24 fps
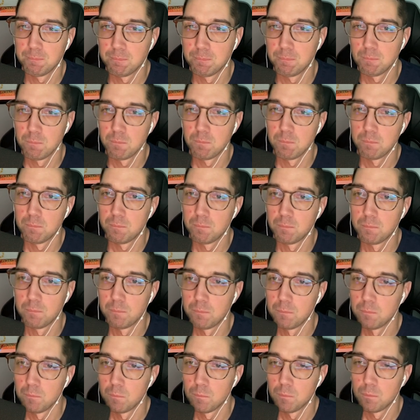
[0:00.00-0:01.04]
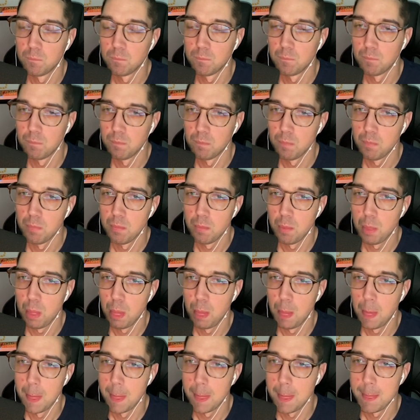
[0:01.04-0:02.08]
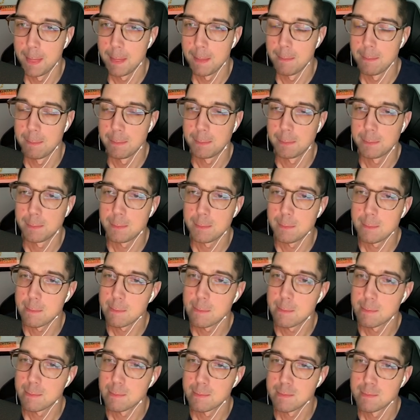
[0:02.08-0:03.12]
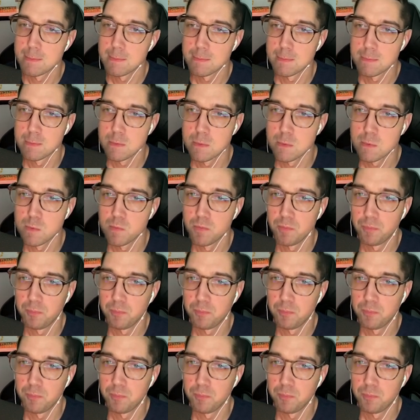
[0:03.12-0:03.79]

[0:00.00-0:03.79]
(silent)